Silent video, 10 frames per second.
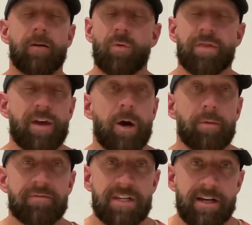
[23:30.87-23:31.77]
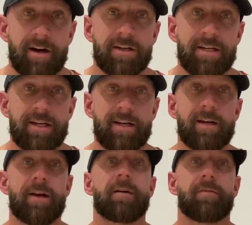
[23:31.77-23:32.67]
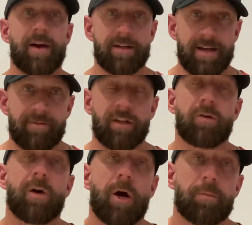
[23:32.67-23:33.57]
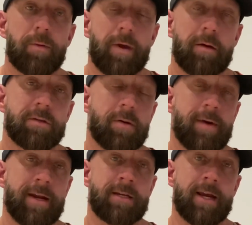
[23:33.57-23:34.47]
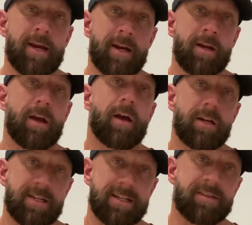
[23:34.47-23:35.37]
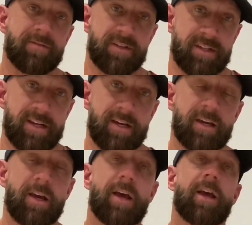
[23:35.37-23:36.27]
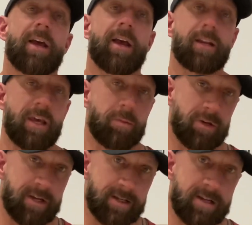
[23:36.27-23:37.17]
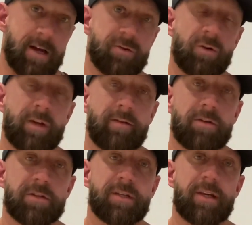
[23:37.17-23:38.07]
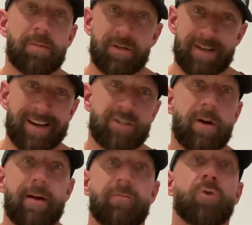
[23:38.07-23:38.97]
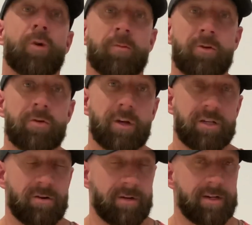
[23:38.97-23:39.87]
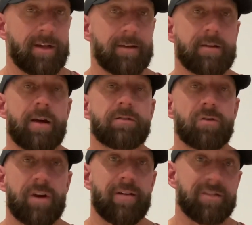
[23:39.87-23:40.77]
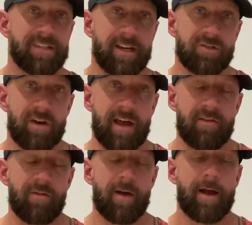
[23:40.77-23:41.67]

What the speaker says: with the help of TRT. That definitely will help you be able to maintain a decent physique and keep your testosterone levels, keep your sex drive normal because you need testosterone to have a sex drive.